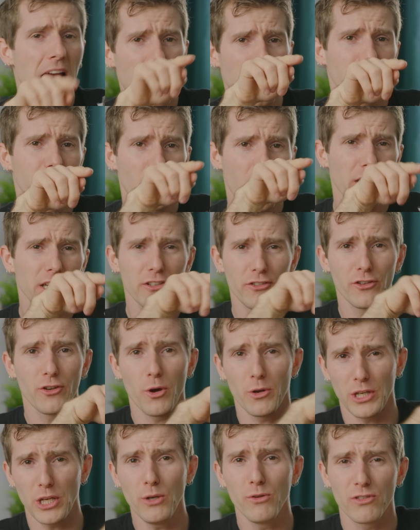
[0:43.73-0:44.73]
as long as you
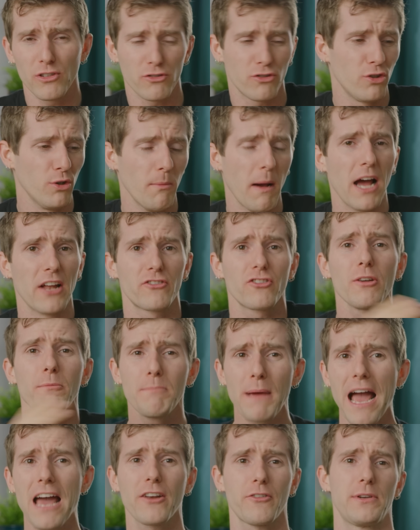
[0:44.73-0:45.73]
don't use it too much,
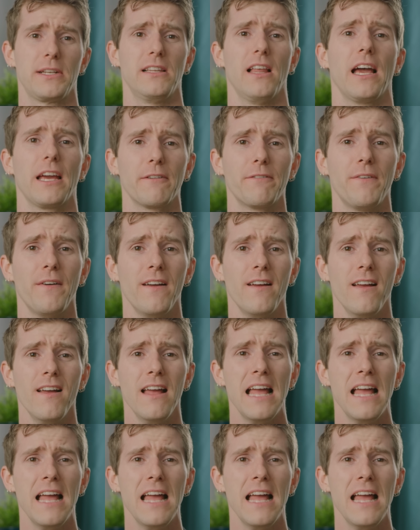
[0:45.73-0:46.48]
battery life.